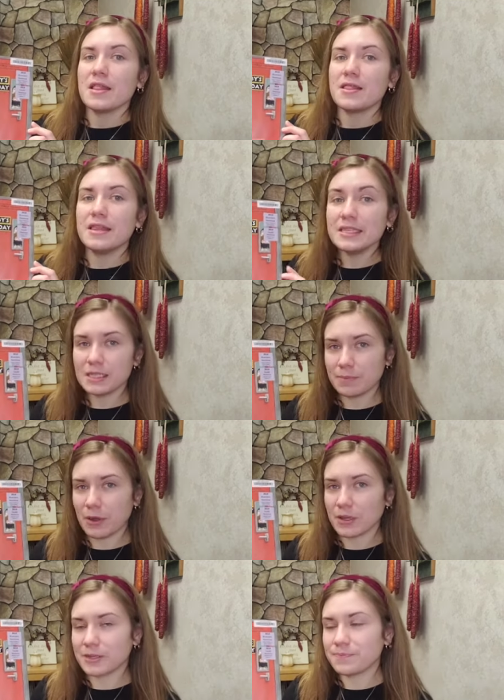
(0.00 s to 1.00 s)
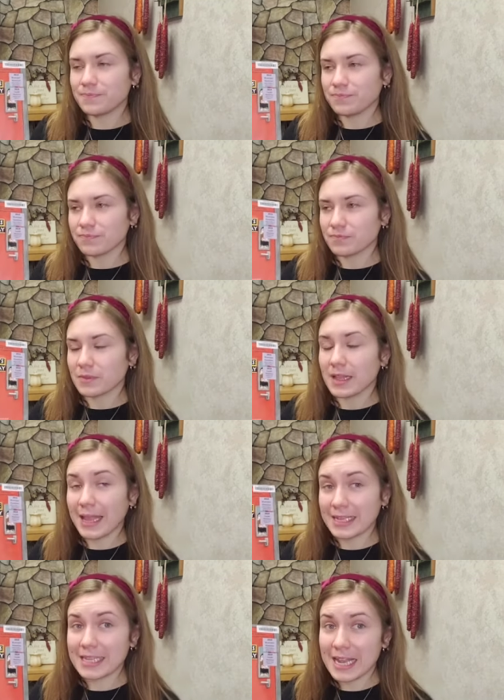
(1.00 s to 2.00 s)
This book,
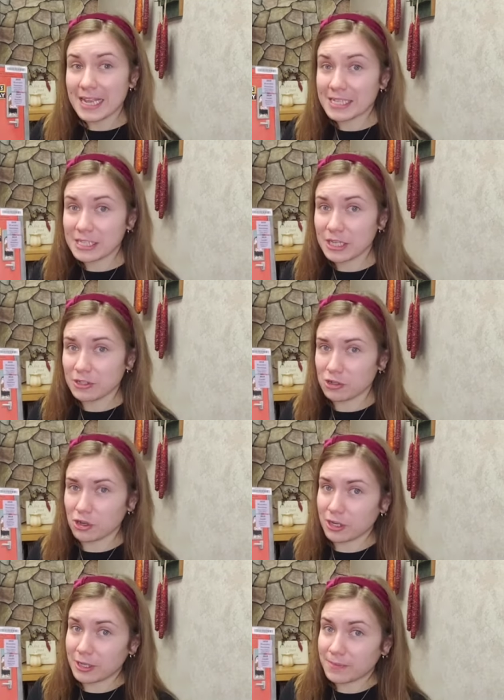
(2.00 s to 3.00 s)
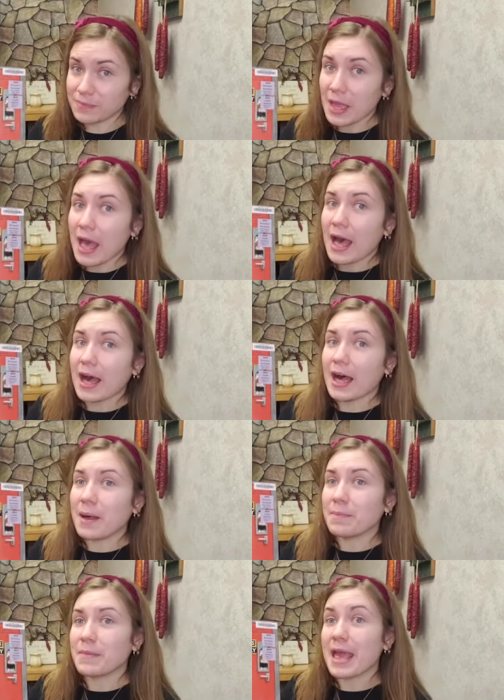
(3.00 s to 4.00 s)
like I said, is a tearjerker.
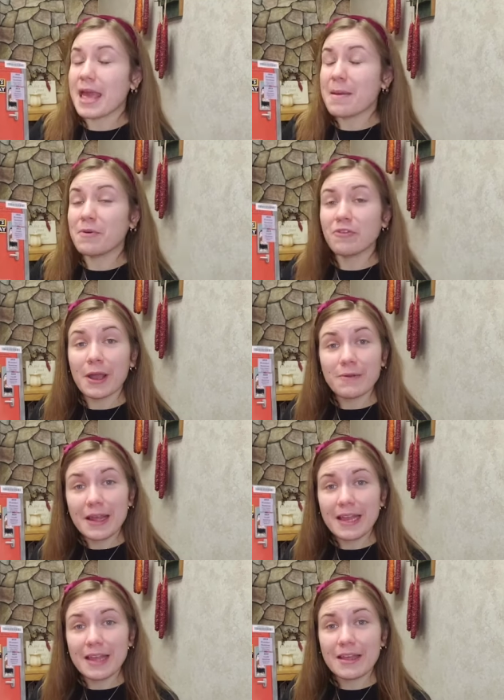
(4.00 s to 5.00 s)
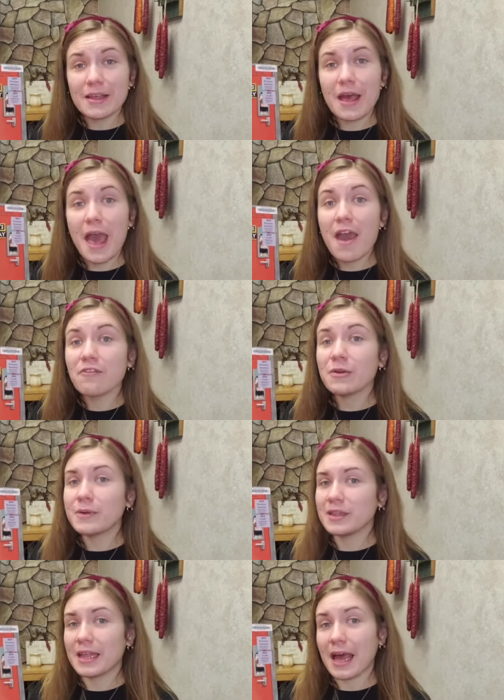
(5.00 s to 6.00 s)
Um, and before I read it,
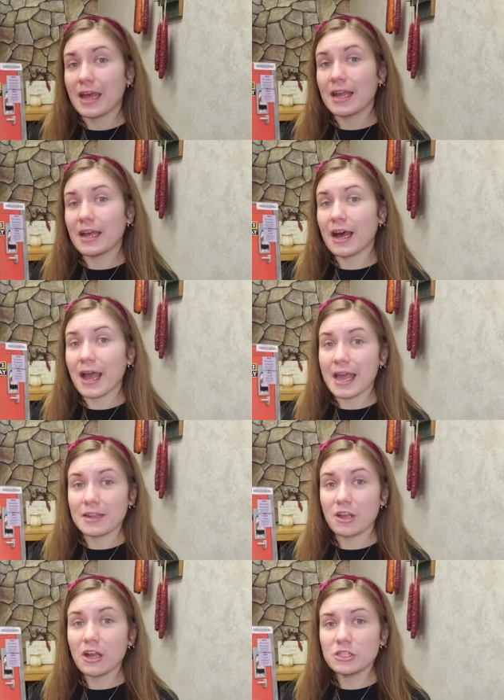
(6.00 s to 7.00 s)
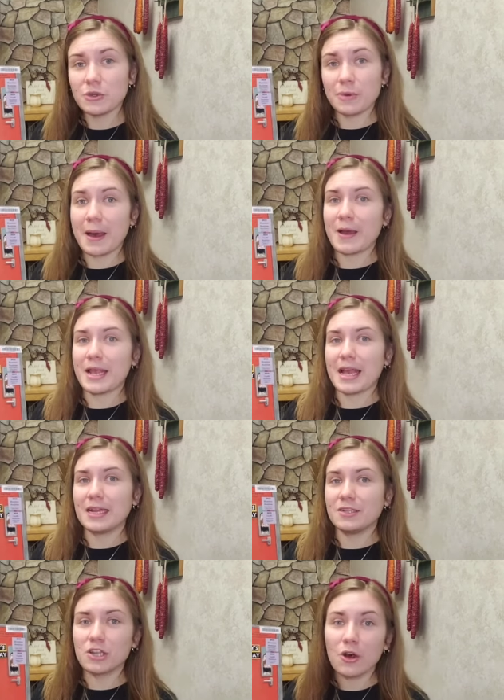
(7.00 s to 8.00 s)
everyone that I had talked to about it
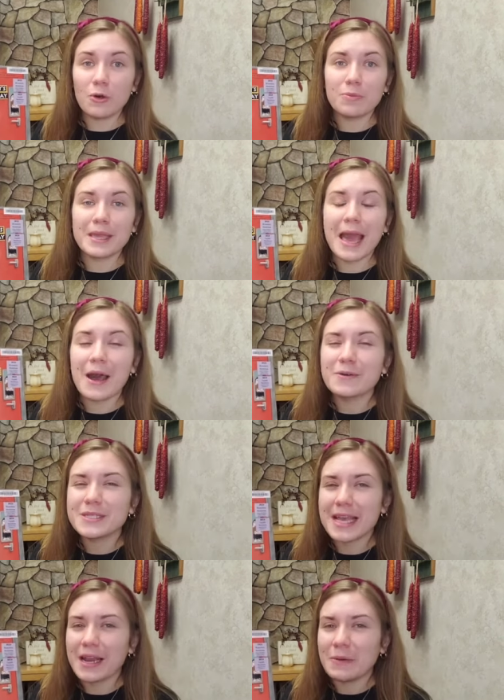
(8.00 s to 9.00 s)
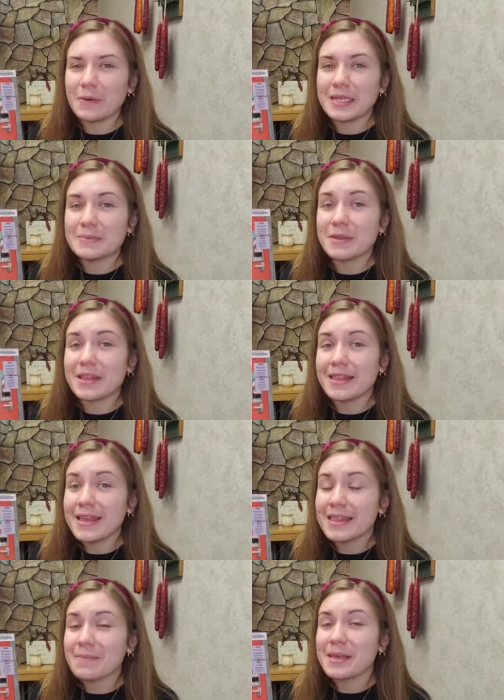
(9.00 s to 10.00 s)
had told me how sad it was. But the
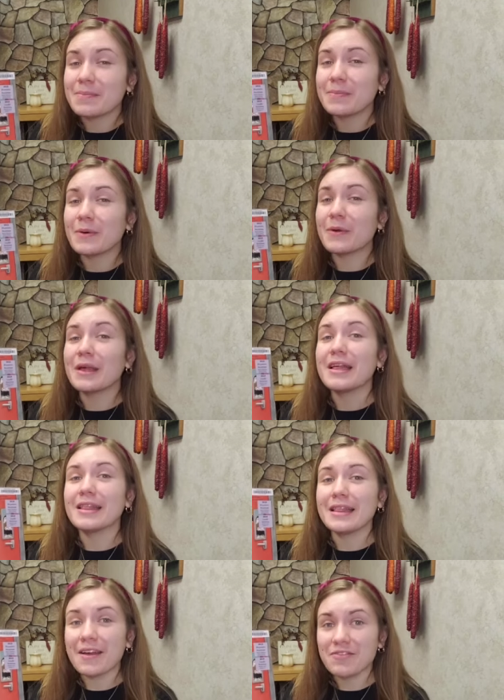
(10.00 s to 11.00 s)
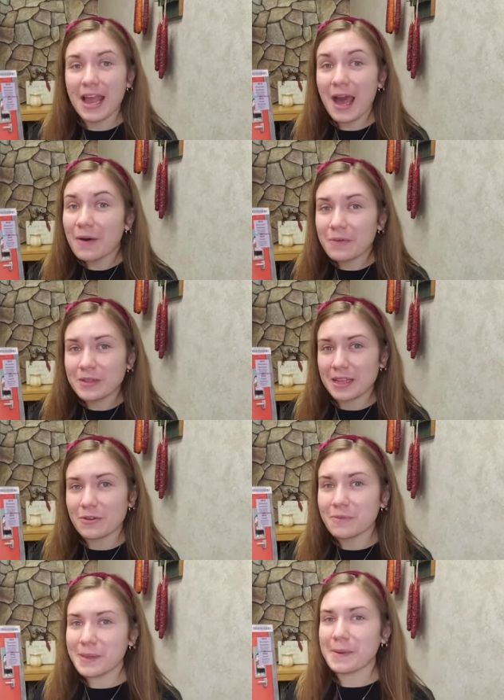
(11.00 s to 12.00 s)
thing that people left out when they
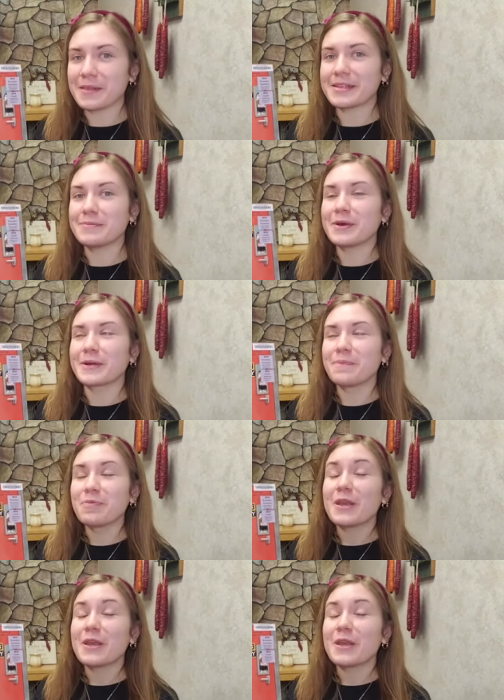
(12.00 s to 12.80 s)
told me about this book